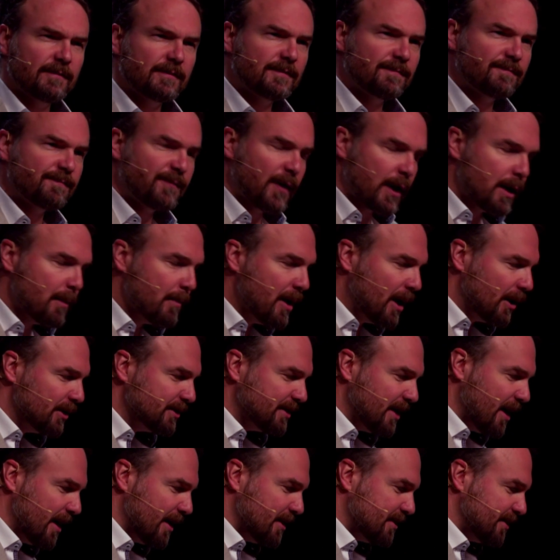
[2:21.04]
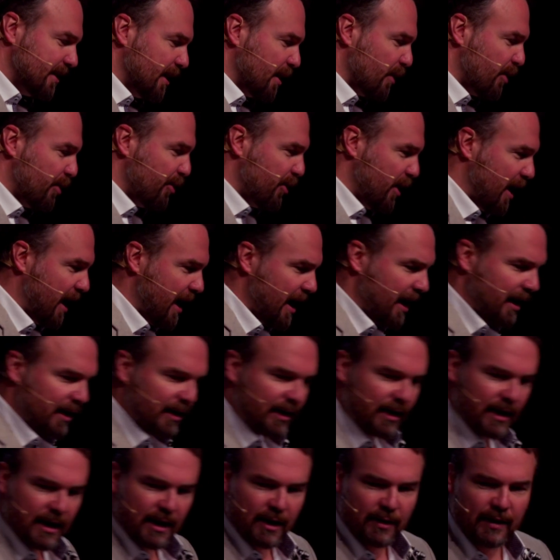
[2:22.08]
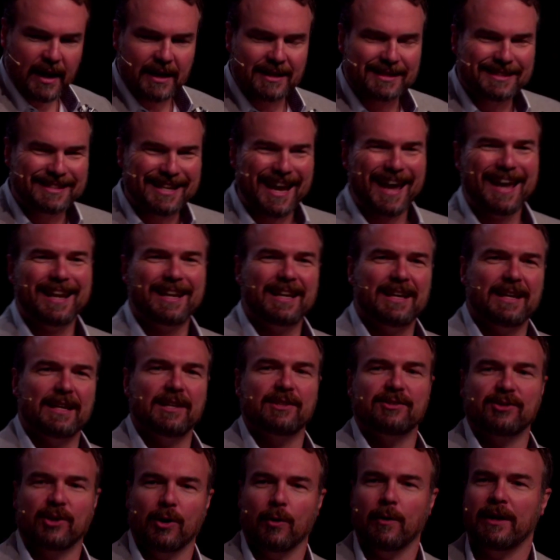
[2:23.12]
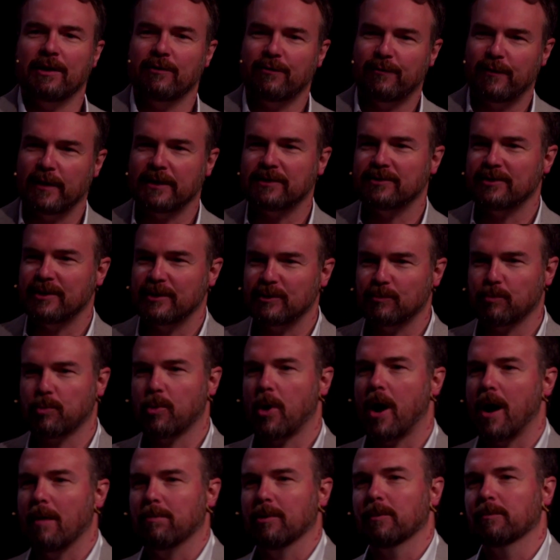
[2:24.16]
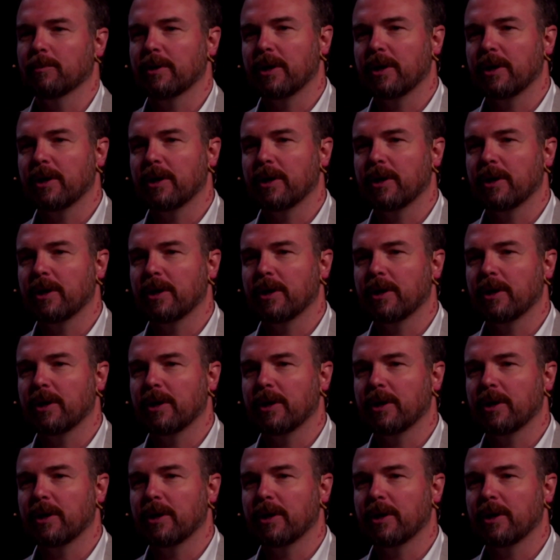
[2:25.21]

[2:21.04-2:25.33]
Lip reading: fundamental tendency to think that data is going to fix this problem.